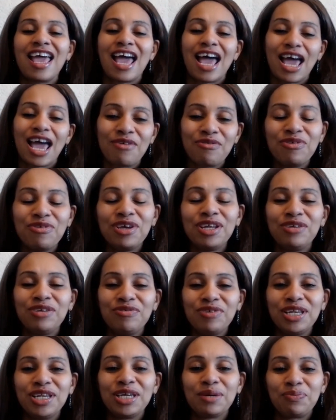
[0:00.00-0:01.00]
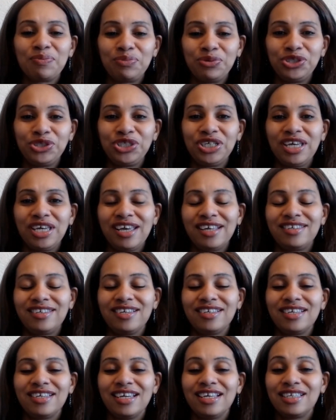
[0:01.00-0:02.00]
I really appreciate
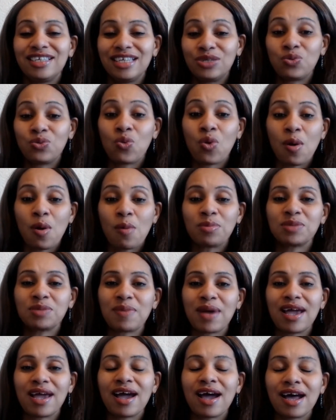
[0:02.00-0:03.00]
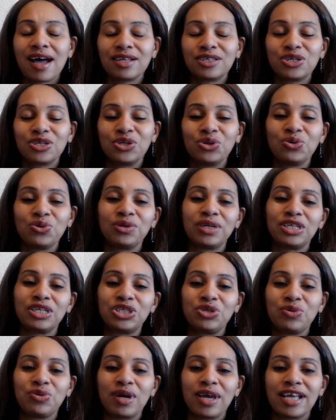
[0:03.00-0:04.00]
it. It warms my heart to know that
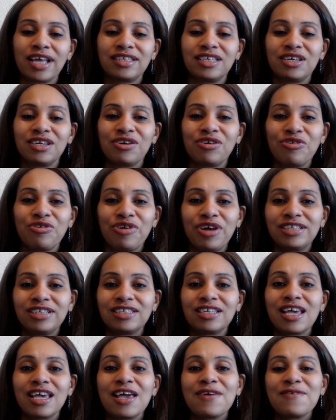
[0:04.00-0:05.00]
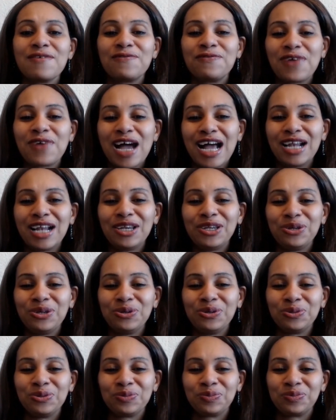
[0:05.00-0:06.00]
you are getting great
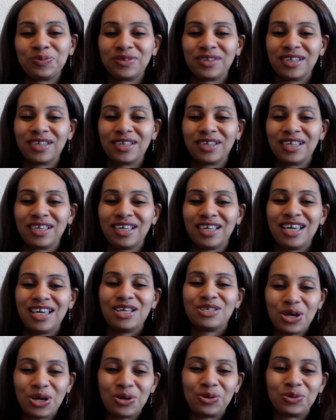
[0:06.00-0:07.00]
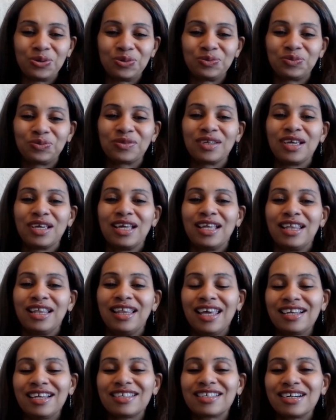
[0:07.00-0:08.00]
value. So
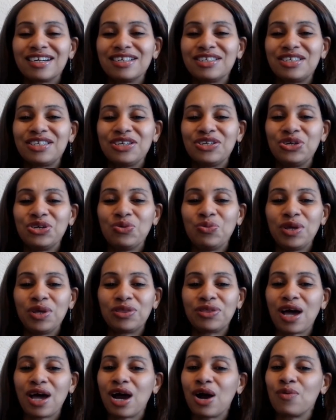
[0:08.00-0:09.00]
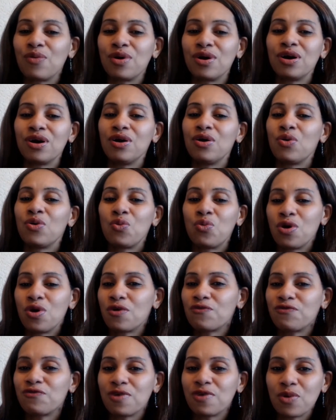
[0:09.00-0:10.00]
let us continue with our
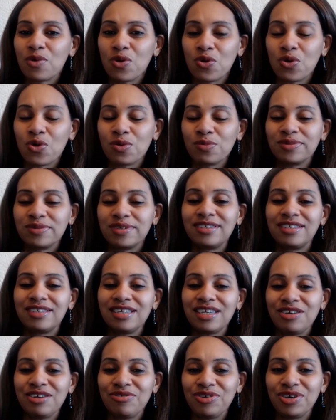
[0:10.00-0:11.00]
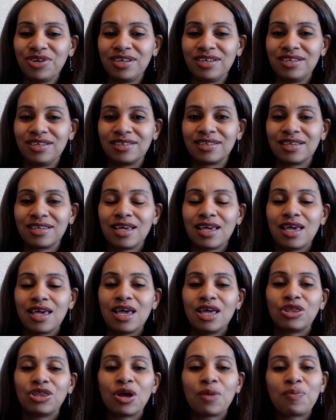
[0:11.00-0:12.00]
work from home series.
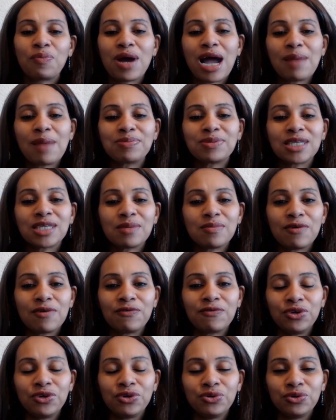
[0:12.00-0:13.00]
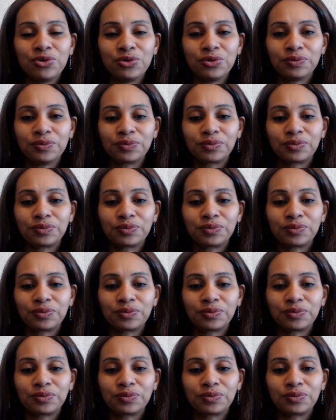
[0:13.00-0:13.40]
Now, perhaps some of you